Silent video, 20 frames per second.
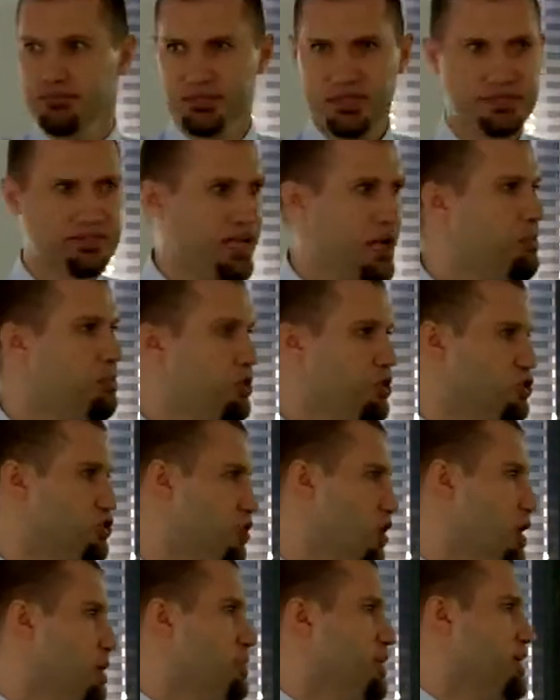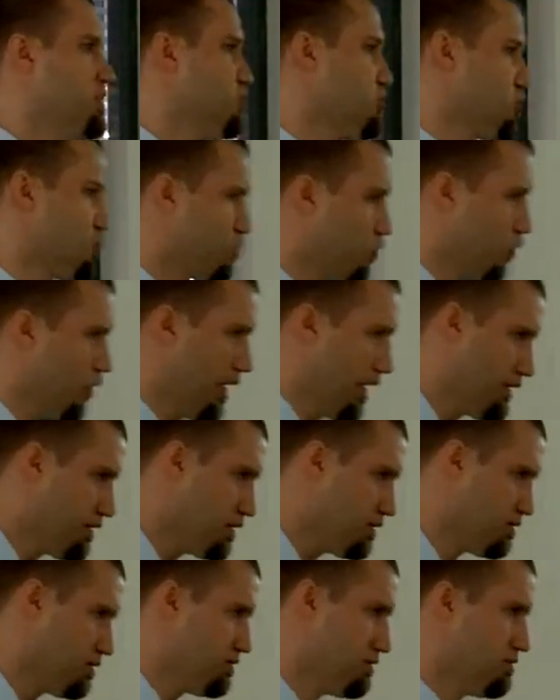the temple is going to be destroyed.
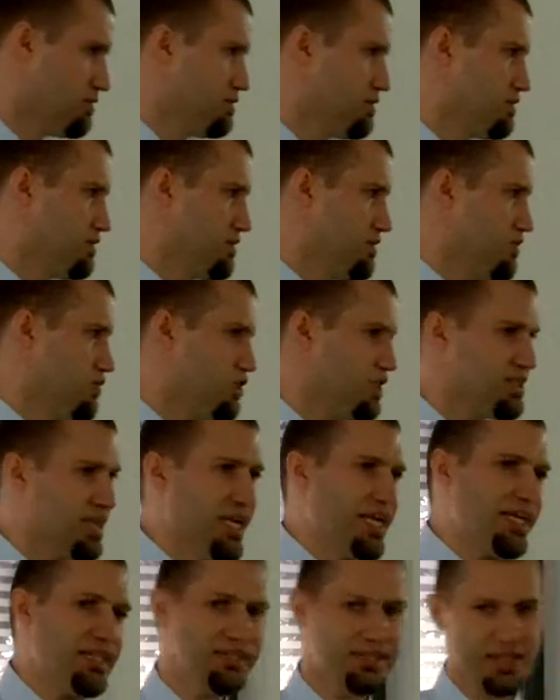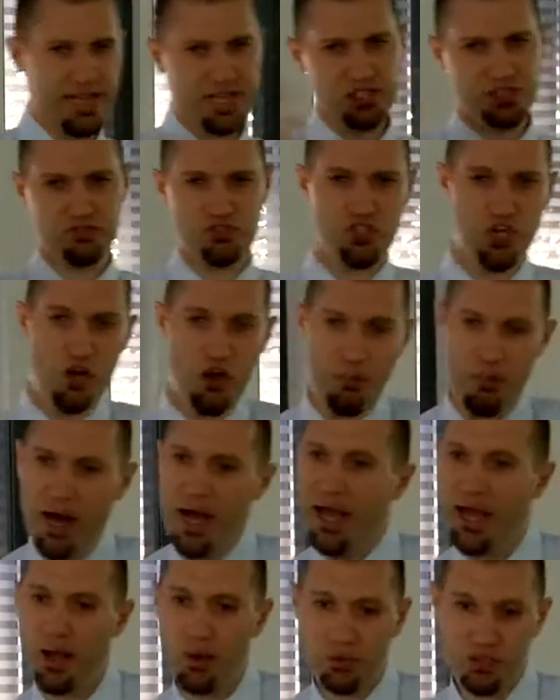Just like in the days of
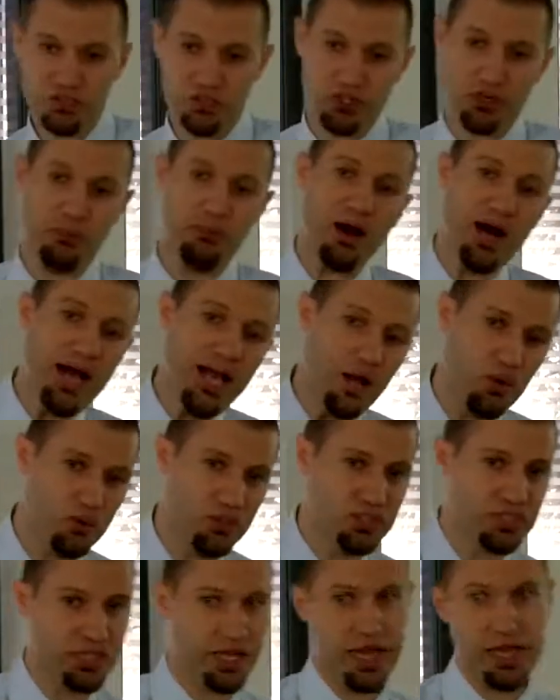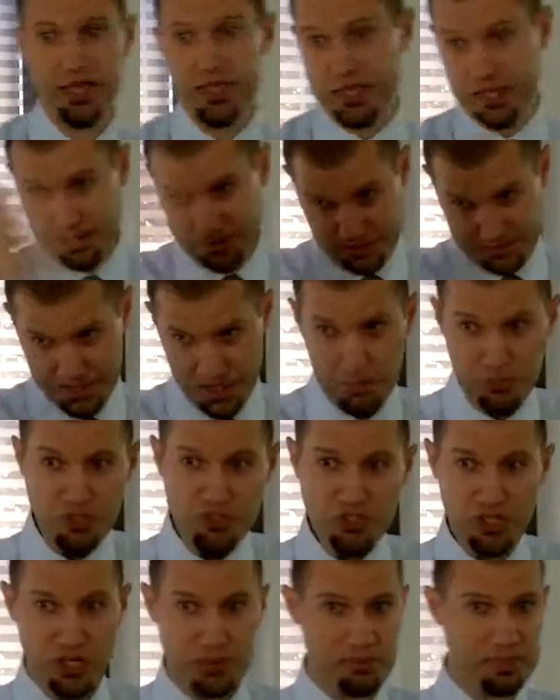Jeremiah, when Jeremiah would say, the temple
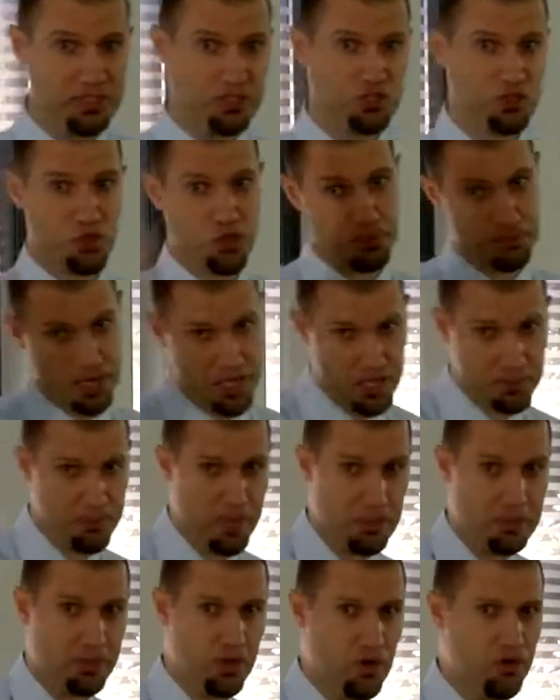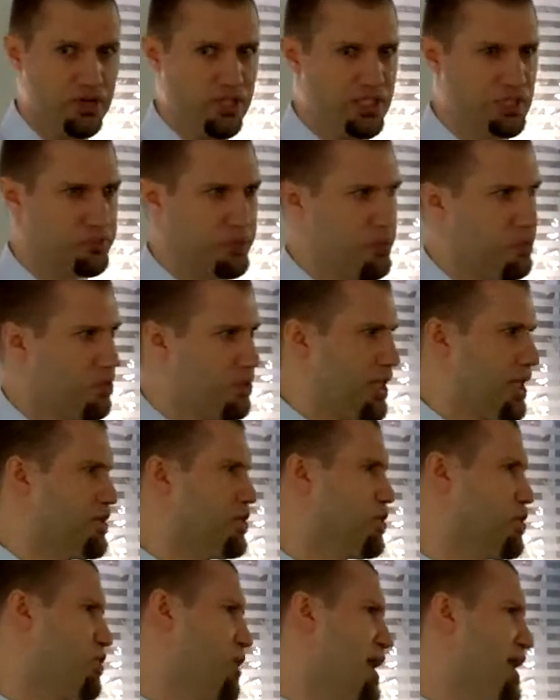is going to be destroyed by the Babylonians, people were like,
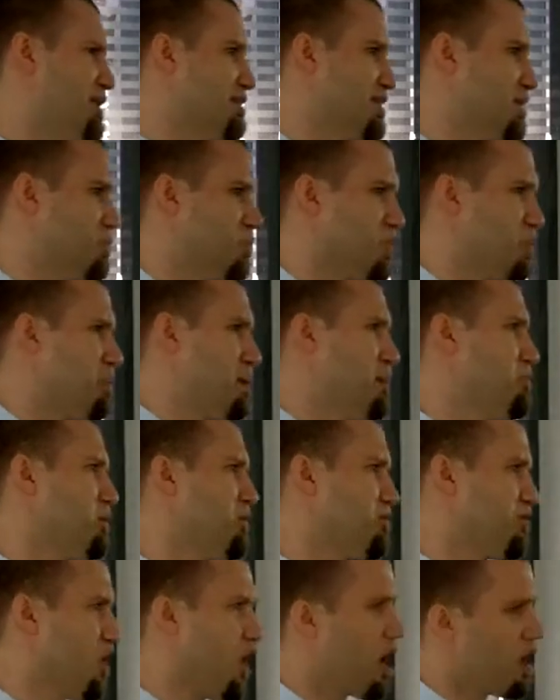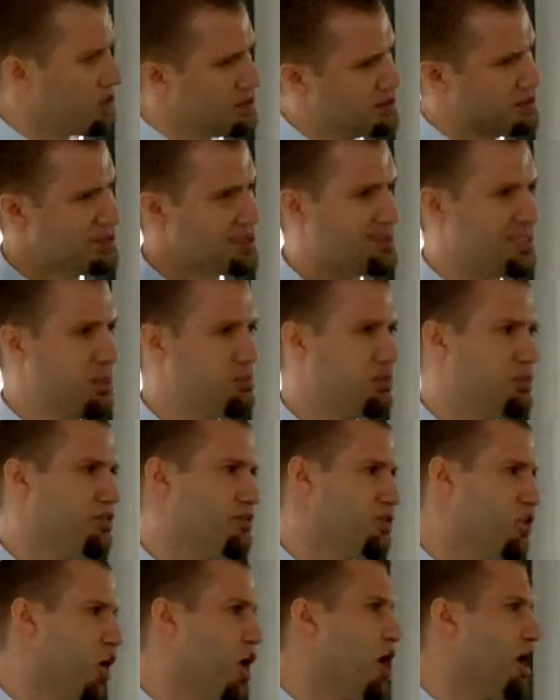you're crazy. We're the people of God. This is the temple
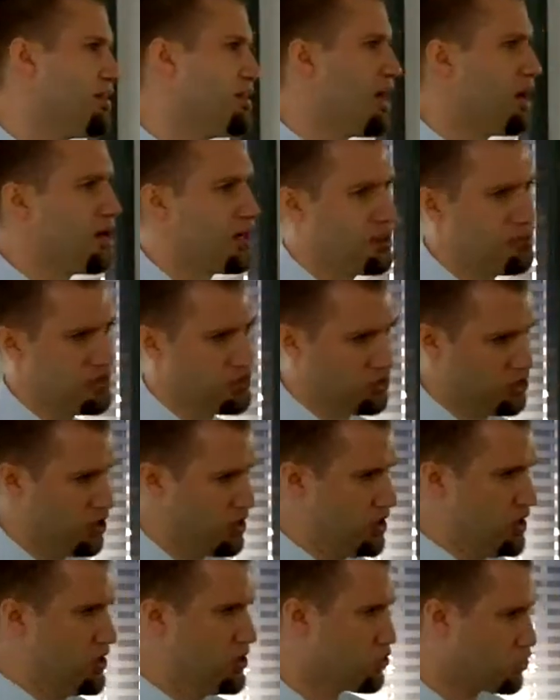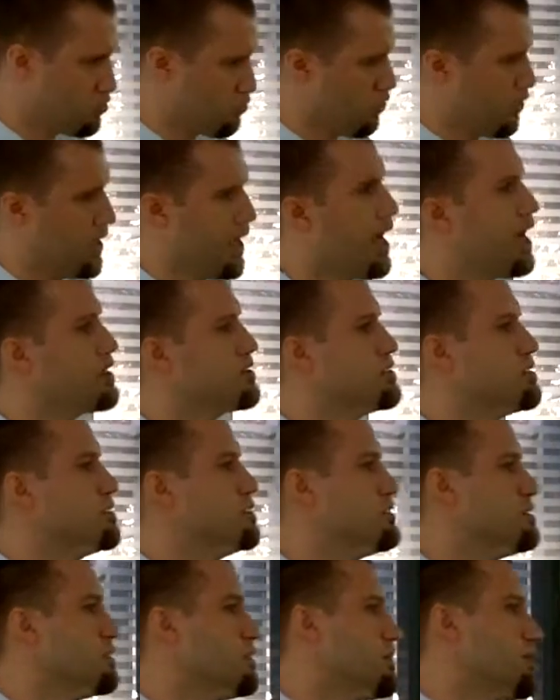of God. Our enemies are not going to destroy
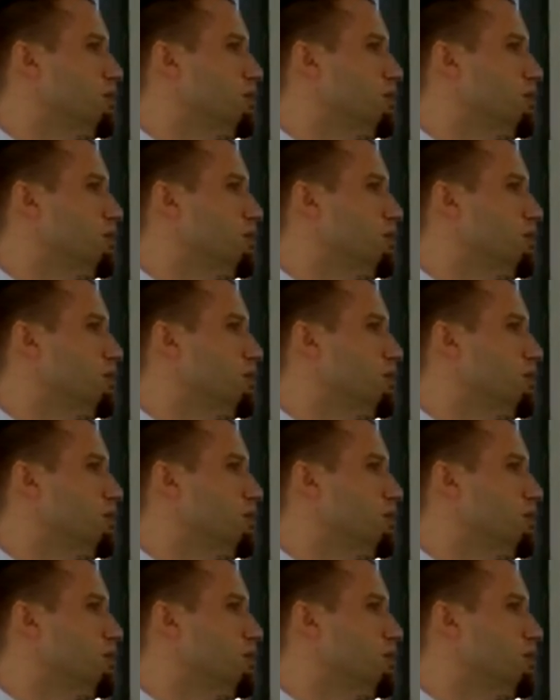us.